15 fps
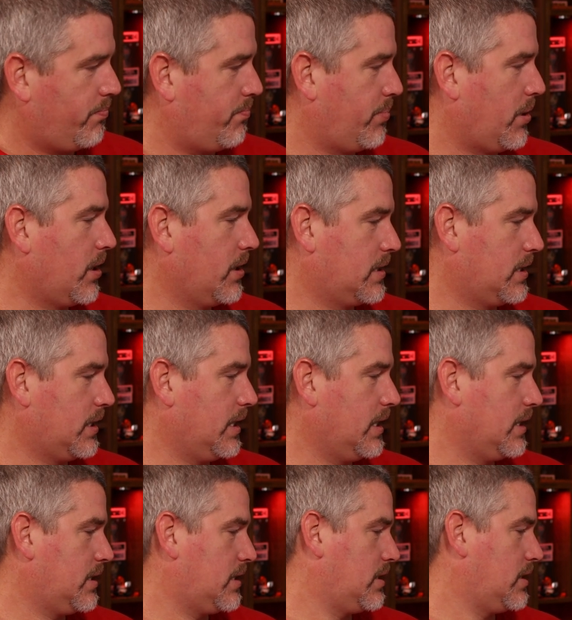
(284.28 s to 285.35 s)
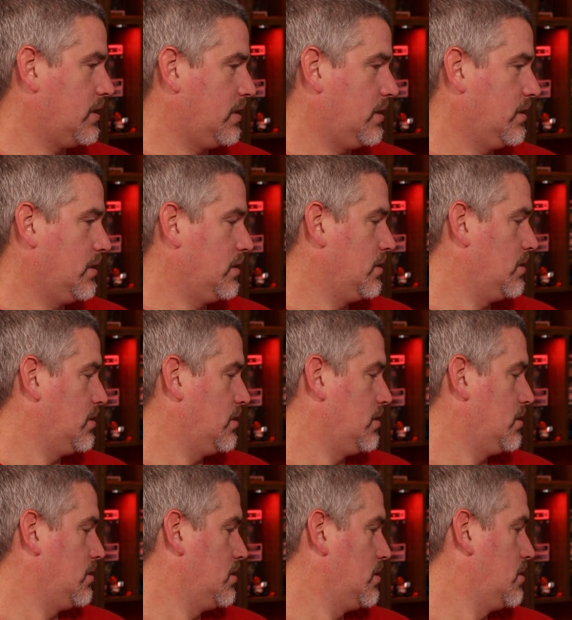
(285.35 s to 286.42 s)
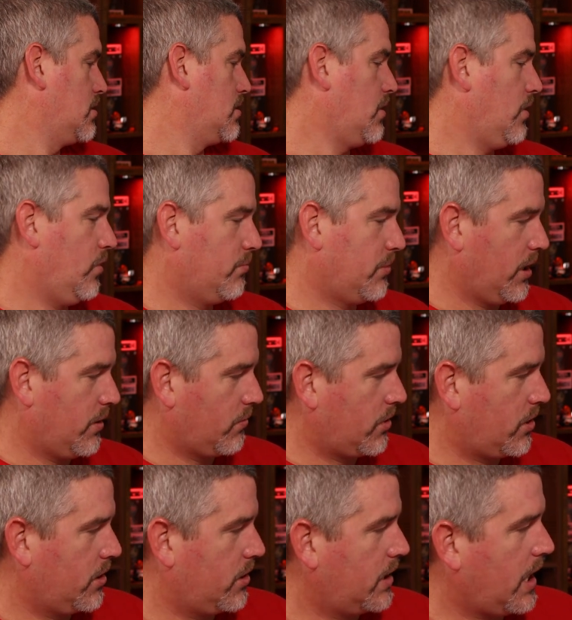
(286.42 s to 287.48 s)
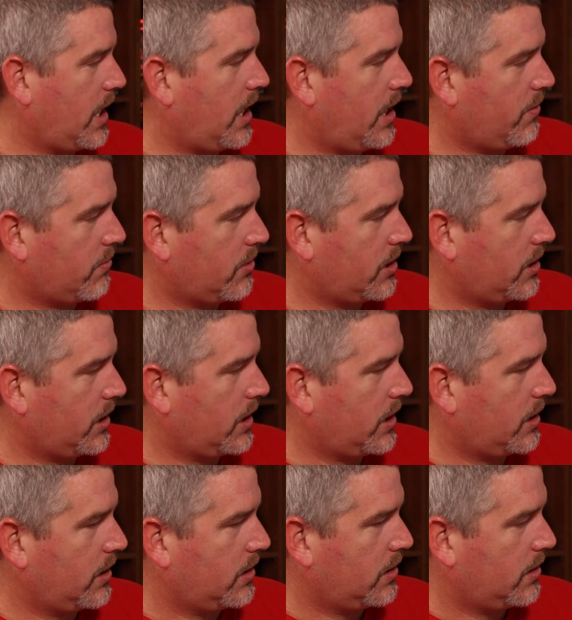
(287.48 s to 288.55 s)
parts list. Oh my word, they really,